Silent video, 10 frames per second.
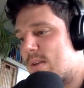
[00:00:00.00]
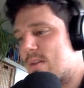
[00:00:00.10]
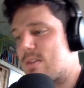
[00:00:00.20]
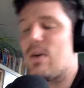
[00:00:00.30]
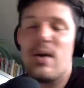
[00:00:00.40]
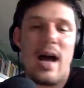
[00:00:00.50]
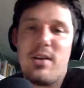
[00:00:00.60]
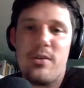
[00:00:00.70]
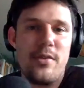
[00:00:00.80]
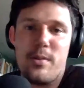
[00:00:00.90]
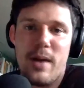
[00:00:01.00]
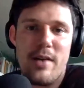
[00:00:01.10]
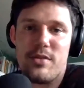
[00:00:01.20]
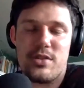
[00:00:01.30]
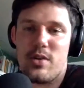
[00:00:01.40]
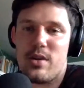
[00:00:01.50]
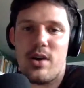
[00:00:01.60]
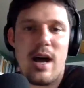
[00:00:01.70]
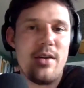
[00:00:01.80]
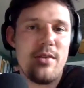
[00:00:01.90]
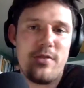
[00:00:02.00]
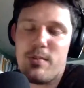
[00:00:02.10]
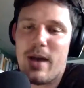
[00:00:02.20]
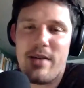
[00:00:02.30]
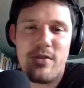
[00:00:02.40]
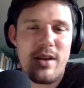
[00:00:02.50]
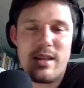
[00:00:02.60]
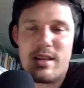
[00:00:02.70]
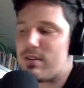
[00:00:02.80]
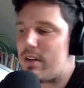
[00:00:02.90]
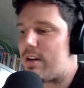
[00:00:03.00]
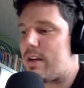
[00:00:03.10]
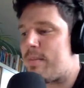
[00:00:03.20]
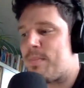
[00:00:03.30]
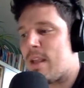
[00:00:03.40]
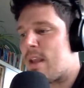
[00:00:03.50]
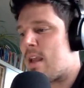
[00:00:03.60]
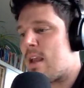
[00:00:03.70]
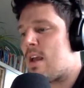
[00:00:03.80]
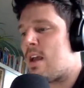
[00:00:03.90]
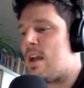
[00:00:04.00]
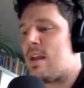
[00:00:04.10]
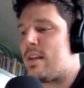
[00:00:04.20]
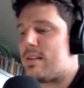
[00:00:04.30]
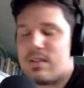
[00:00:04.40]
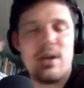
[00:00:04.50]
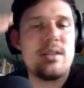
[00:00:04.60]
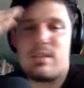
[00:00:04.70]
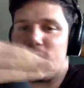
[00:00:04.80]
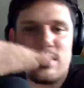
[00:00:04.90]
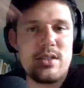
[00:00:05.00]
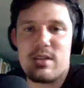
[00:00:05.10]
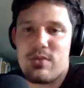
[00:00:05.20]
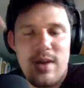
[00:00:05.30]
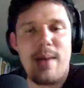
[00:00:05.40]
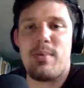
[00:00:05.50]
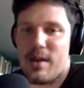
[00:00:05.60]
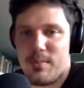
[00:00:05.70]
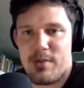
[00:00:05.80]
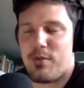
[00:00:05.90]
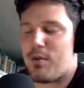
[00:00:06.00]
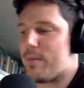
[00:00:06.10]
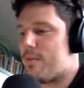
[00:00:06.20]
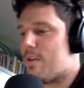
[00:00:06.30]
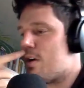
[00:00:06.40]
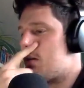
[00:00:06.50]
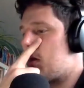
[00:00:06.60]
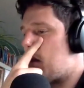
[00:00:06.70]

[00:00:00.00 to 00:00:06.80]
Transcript: I don't feel bad for Joe at all. I don't feel bad for. There's literally to wrap it up before we move on.